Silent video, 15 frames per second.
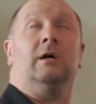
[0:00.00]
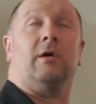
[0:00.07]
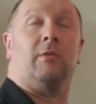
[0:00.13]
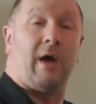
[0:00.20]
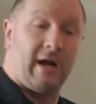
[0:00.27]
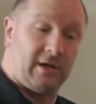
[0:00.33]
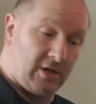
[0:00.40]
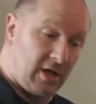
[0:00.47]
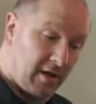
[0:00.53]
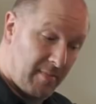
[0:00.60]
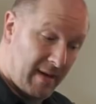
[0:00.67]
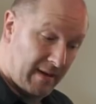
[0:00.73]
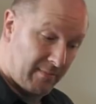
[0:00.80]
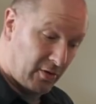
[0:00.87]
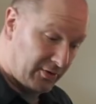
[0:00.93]
then we actually got
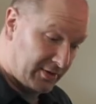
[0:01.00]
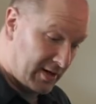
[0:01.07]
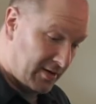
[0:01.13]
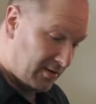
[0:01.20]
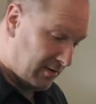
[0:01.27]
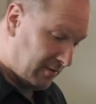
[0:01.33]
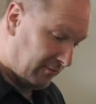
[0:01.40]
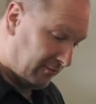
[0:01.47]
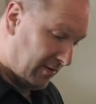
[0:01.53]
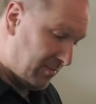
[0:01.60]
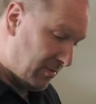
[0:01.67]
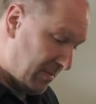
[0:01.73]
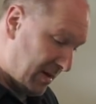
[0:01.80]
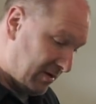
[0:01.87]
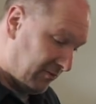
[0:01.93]
a bad multi-air unit
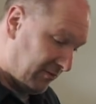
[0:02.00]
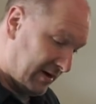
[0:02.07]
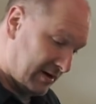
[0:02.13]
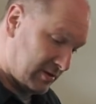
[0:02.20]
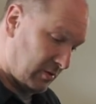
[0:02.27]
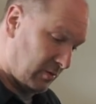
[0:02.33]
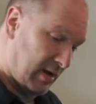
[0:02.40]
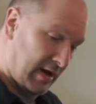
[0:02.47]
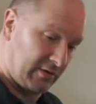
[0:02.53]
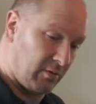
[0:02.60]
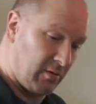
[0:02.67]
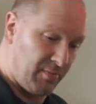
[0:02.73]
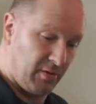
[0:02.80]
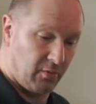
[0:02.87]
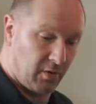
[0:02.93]
from the manufacturer. We'll have
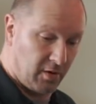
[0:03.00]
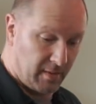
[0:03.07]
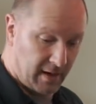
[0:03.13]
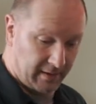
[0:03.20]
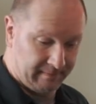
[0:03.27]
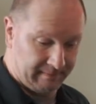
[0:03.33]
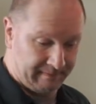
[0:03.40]
to rebuild one of mine.